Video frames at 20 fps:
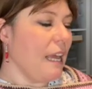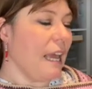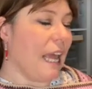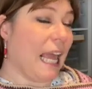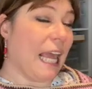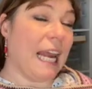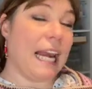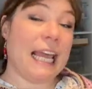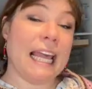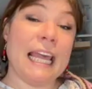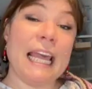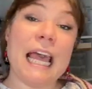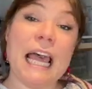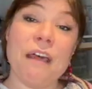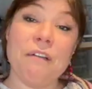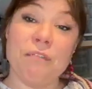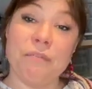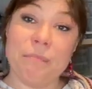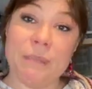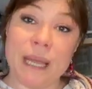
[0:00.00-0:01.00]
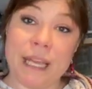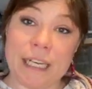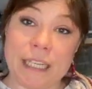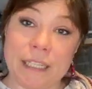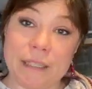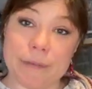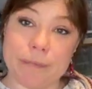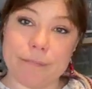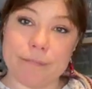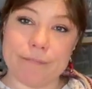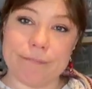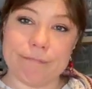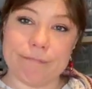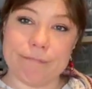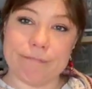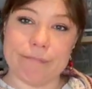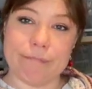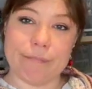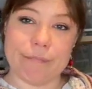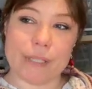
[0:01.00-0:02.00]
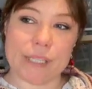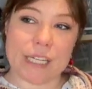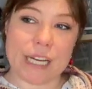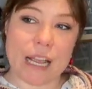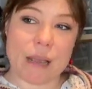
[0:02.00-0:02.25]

And I have many, but